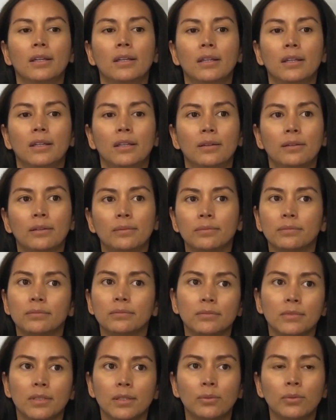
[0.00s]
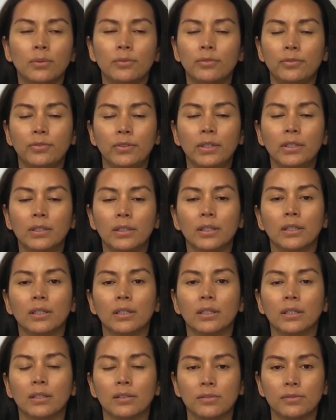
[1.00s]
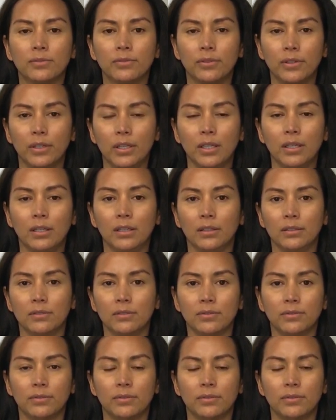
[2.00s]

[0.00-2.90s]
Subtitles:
It will feel like it's free,